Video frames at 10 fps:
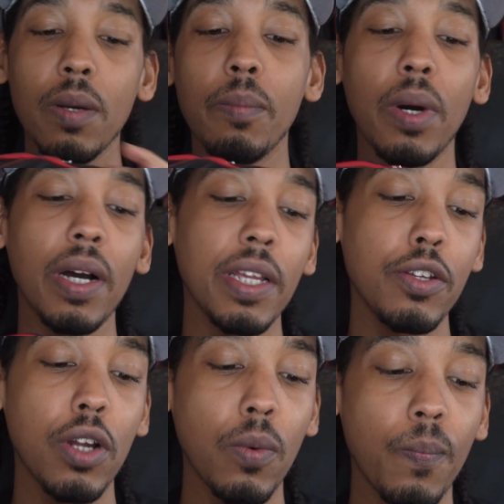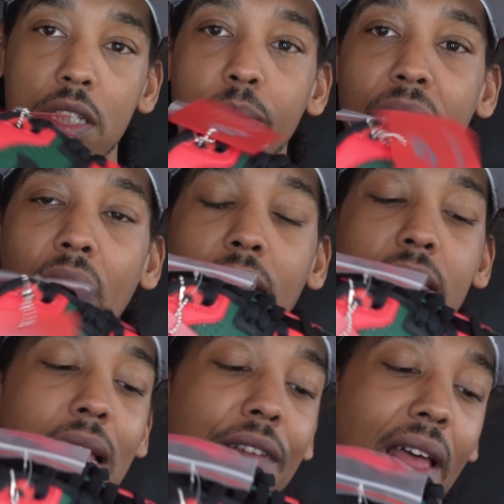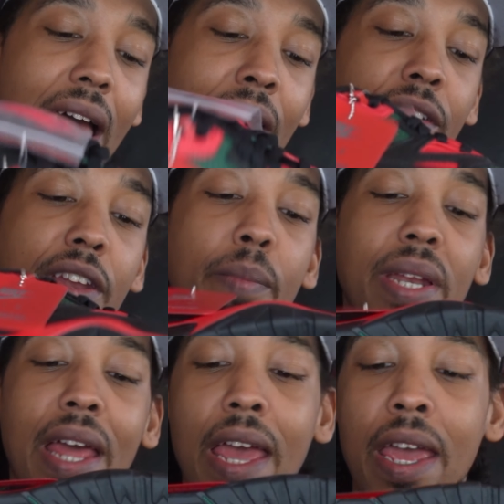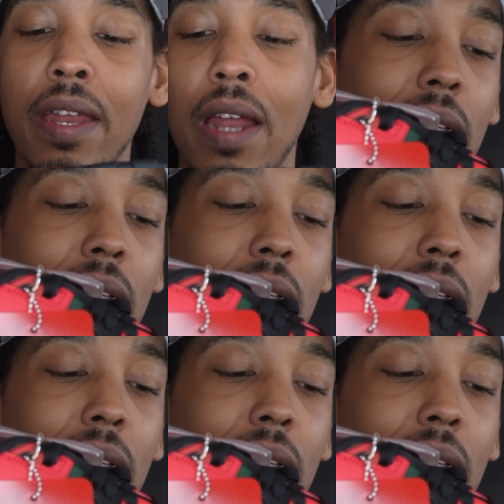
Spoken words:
But, you know, to be honest, after having them in hand,